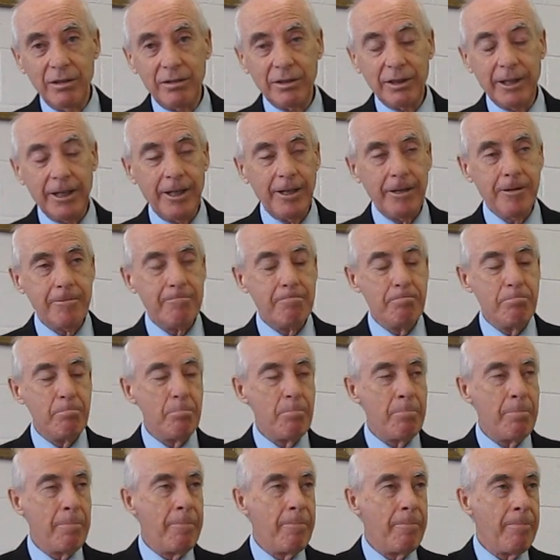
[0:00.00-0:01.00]
Okay?
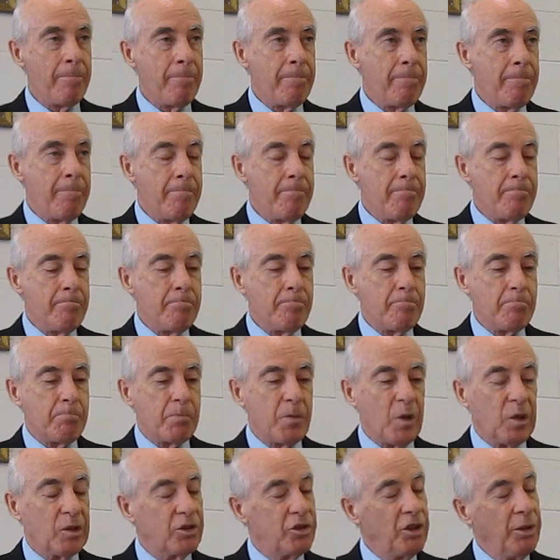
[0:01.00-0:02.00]

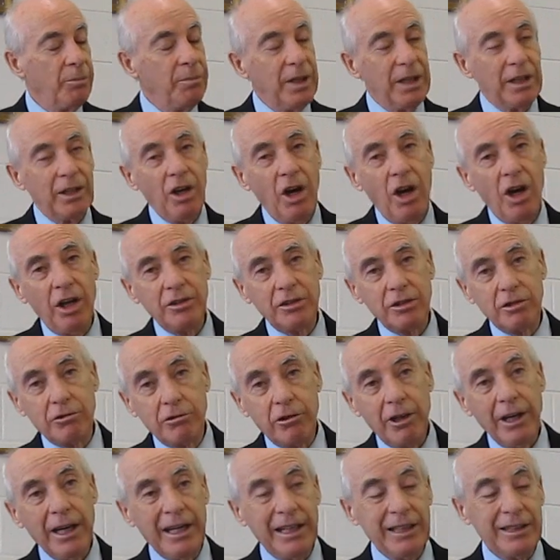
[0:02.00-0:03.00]
It's simply God's
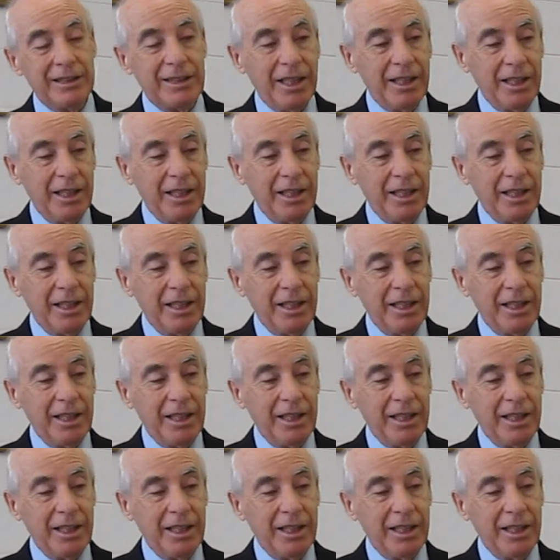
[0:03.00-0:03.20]
grace